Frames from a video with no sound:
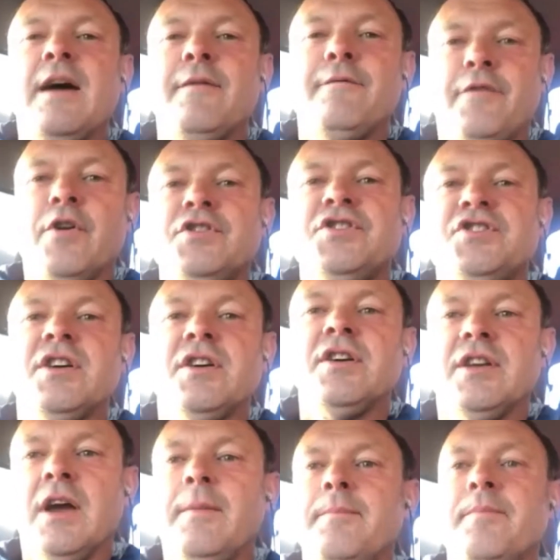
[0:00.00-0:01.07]
first,
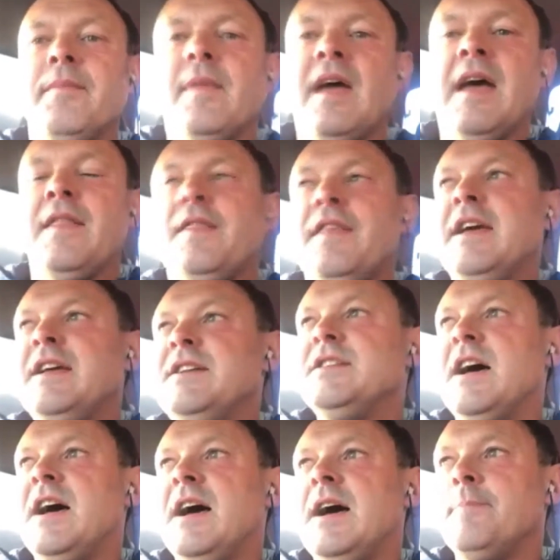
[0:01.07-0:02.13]
yep. And then,
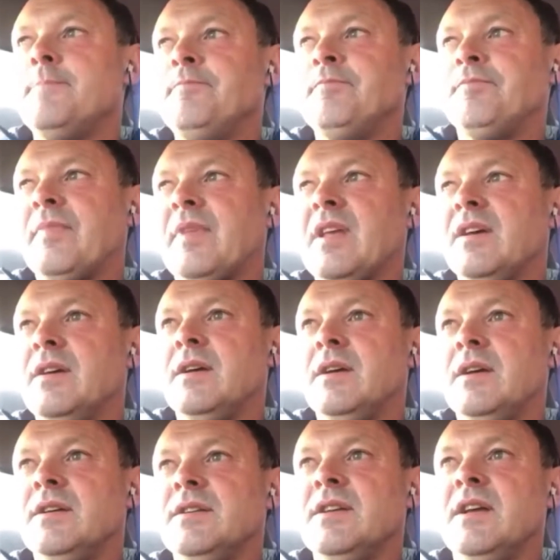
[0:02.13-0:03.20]

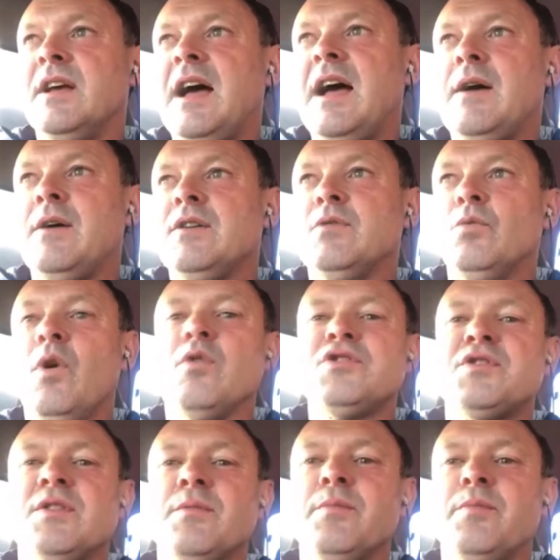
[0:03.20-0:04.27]
well,
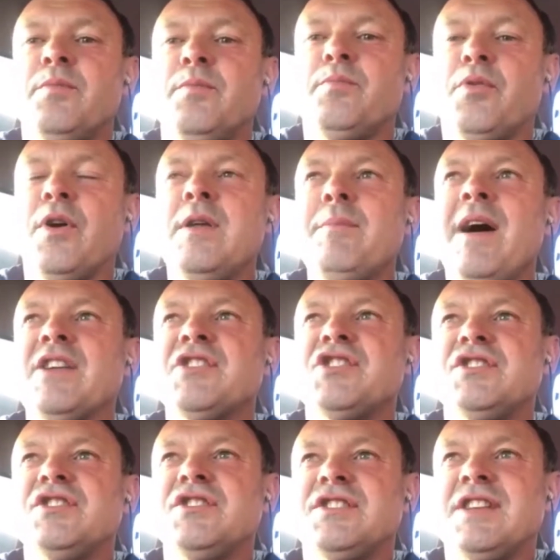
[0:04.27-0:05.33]
pretty much
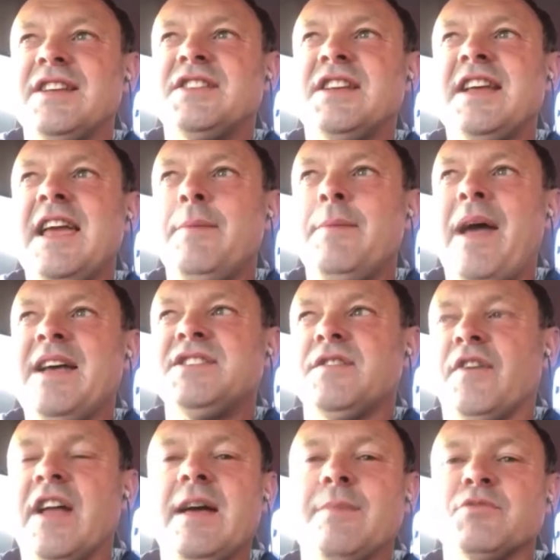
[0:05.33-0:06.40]
to get
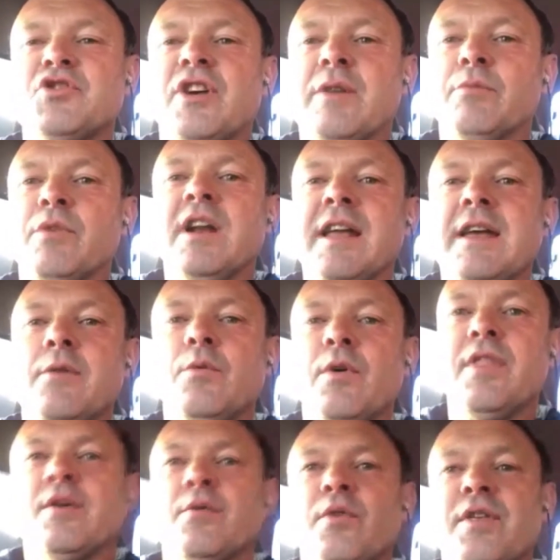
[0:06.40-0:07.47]
passive income stream, really, with
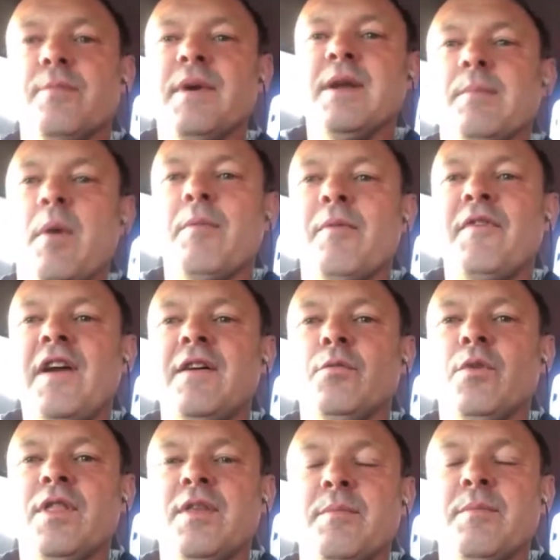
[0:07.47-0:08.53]
the minimum
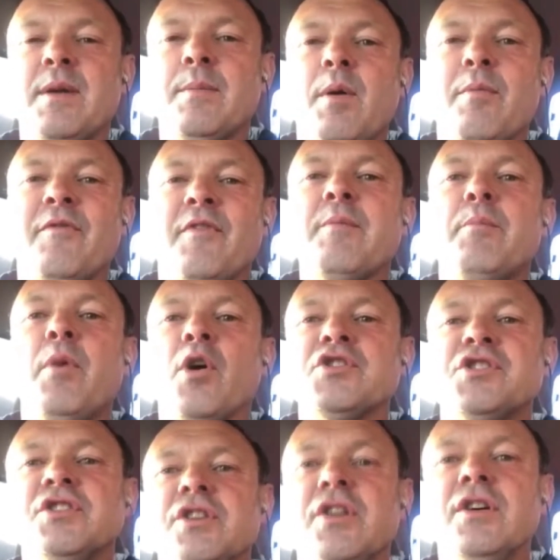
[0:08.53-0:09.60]
with the minimum of
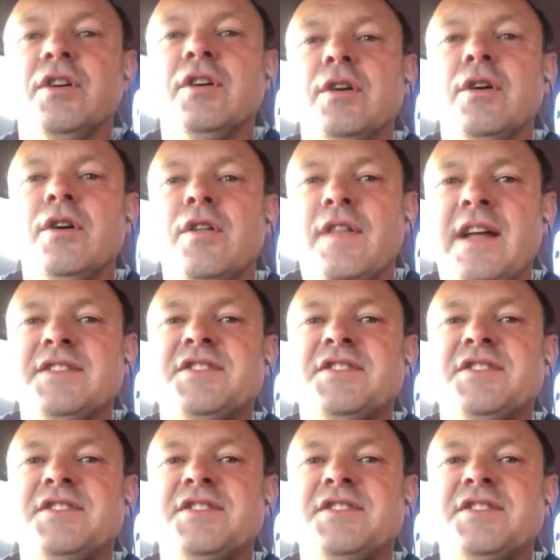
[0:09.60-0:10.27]
input. That's